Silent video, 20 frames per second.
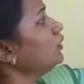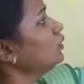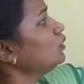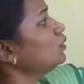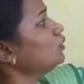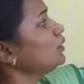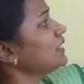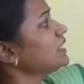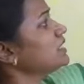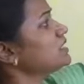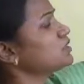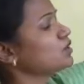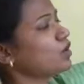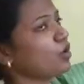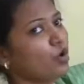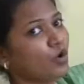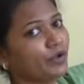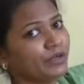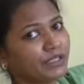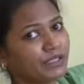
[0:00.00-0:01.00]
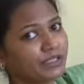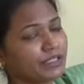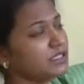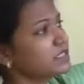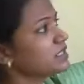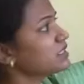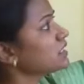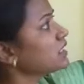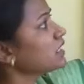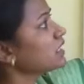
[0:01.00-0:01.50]
who is
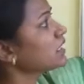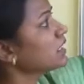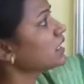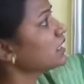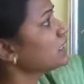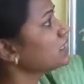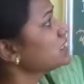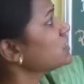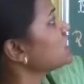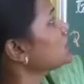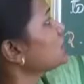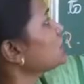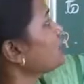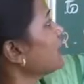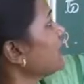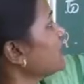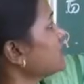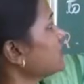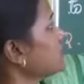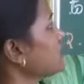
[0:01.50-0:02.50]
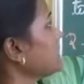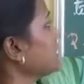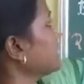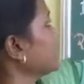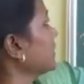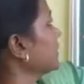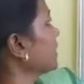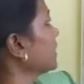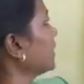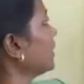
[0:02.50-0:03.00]
honest is trusted.
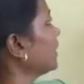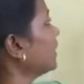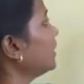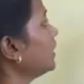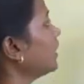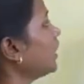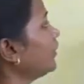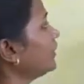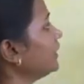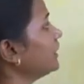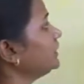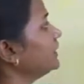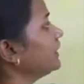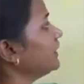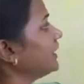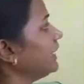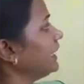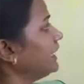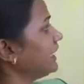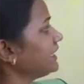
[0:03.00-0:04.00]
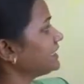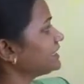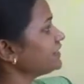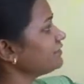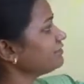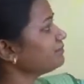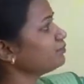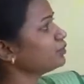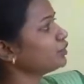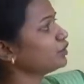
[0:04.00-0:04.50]
Now here the
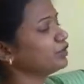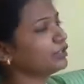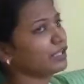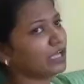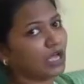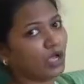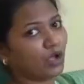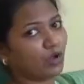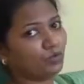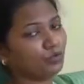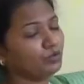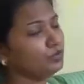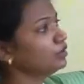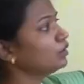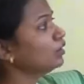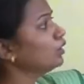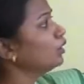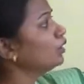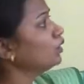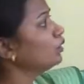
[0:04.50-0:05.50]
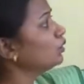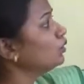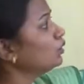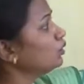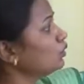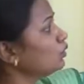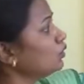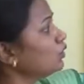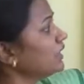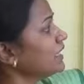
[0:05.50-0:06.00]
relative pronoun
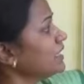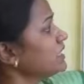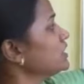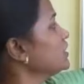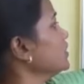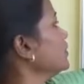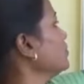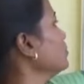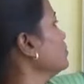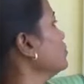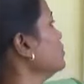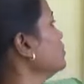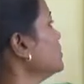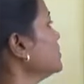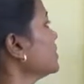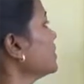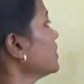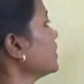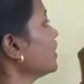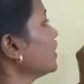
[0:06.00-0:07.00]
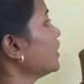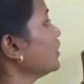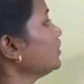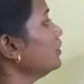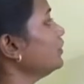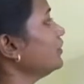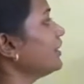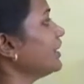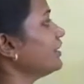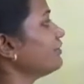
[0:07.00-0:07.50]
who is used
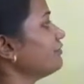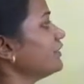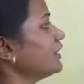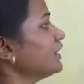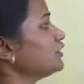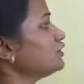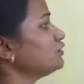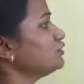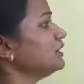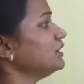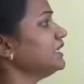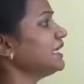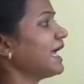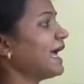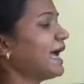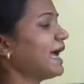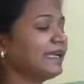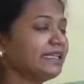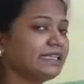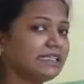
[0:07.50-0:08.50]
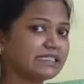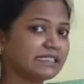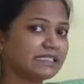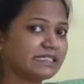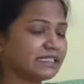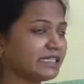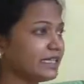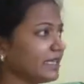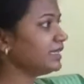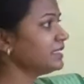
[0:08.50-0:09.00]
to refer to the
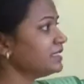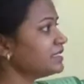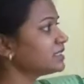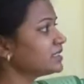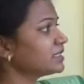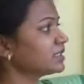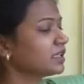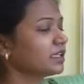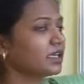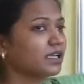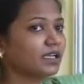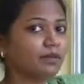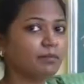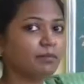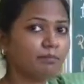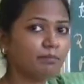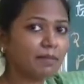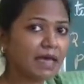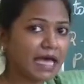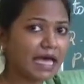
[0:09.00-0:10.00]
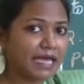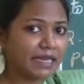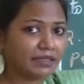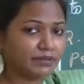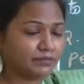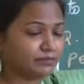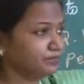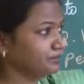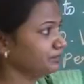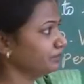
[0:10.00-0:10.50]
antecedent man.